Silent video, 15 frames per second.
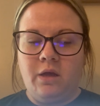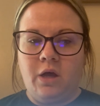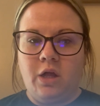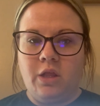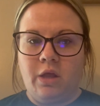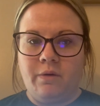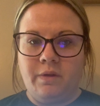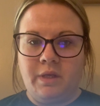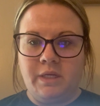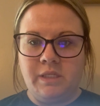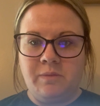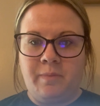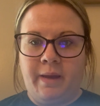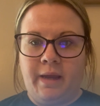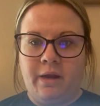Along with
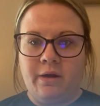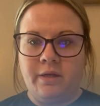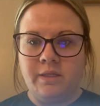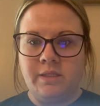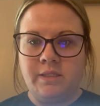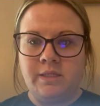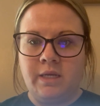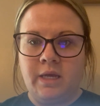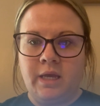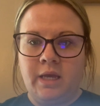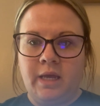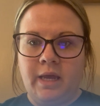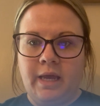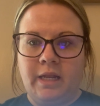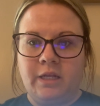his parents
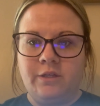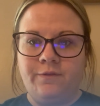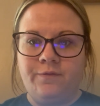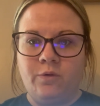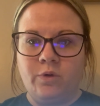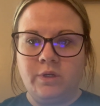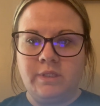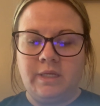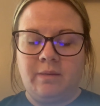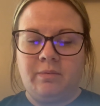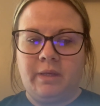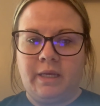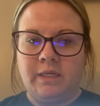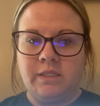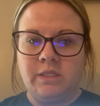and his 4
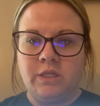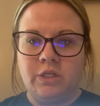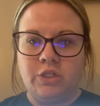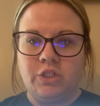siblings,